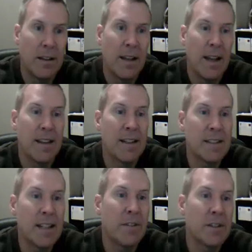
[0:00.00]
And then say,
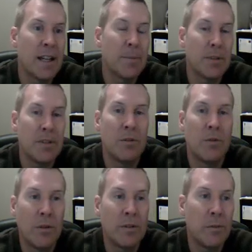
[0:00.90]
for example, you
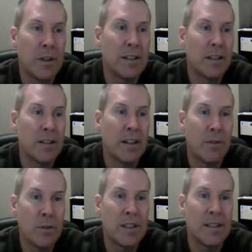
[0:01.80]
only wanted to look at Four
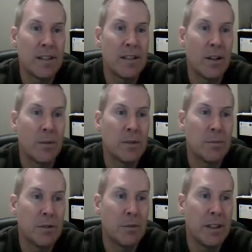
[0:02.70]
Seasons homes
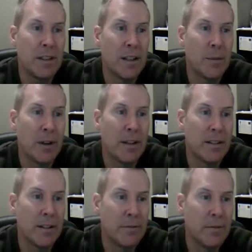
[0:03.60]
between a price of
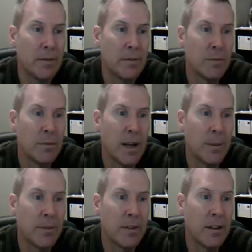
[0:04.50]

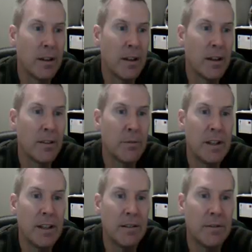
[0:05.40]
perhaps $300,000
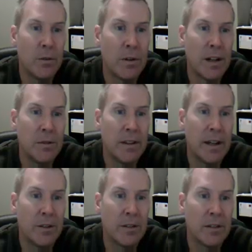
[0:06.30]
and
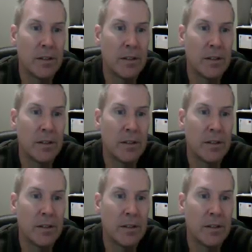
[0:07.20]
$400,000.